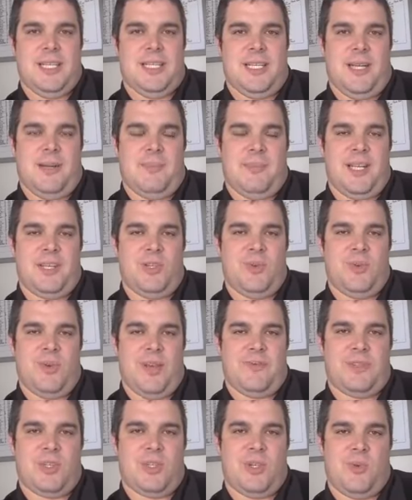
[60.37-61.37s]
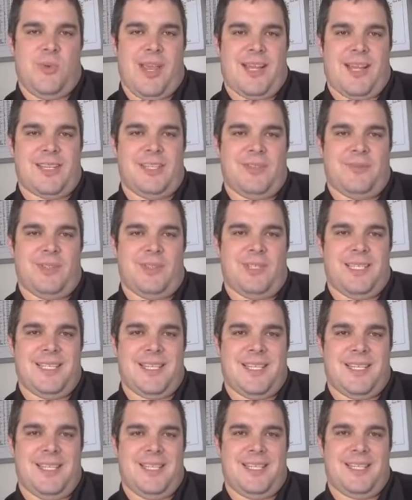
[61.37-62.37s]
I do have two active
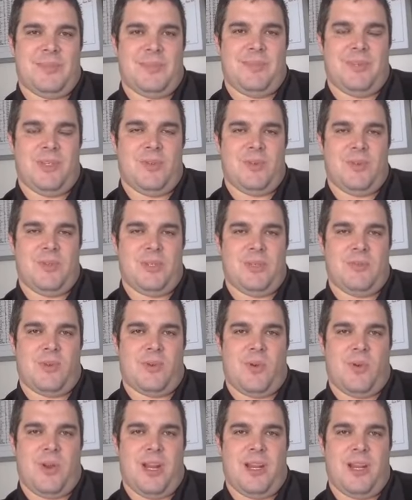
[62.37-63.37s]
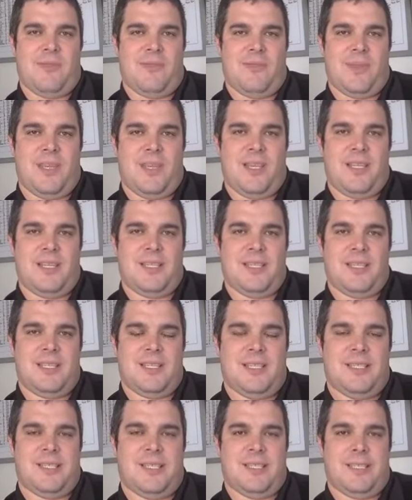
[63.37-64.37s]
listings, been doing some creative
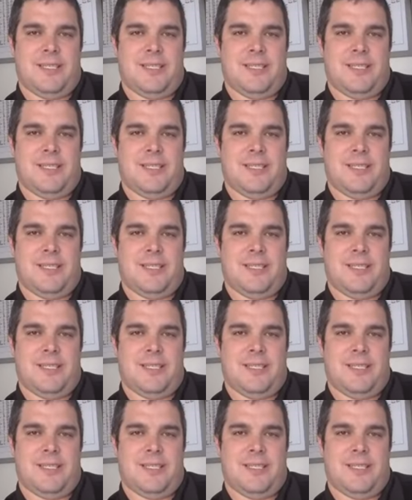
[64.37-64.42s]
things.